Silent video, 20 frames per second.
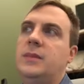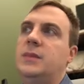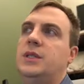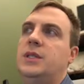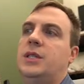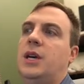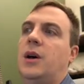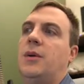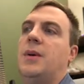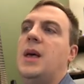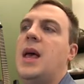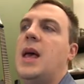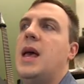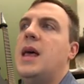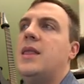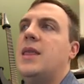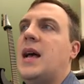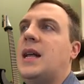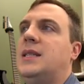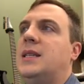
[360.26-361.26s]
So
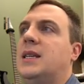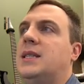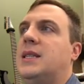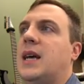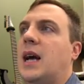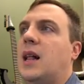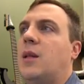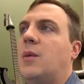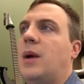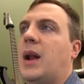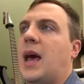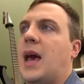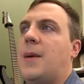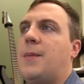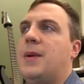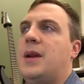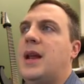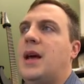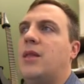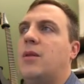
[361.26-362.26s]
that's exactly what
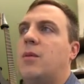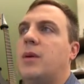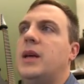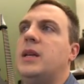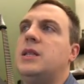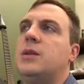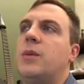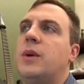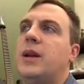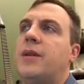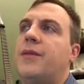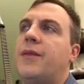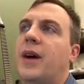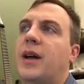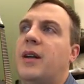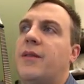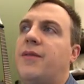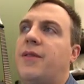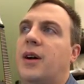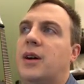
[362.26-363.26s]
happened. Now the reason we
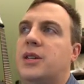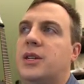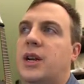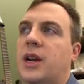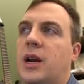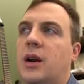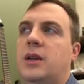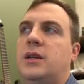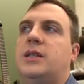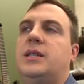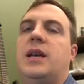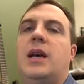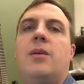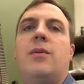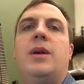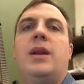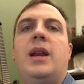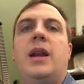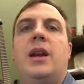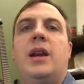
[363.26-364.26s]
define a function here is say
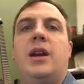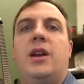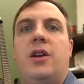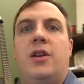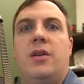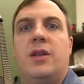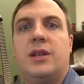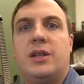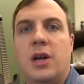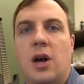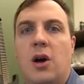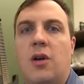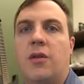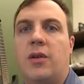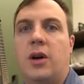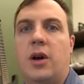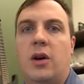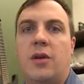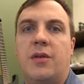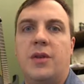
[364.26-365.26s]
we needed to do this
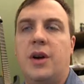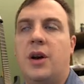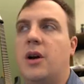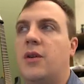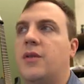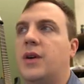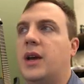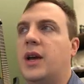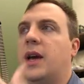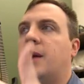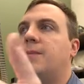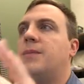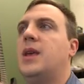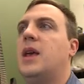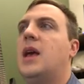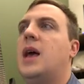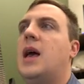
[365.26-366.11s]
over and over and over again.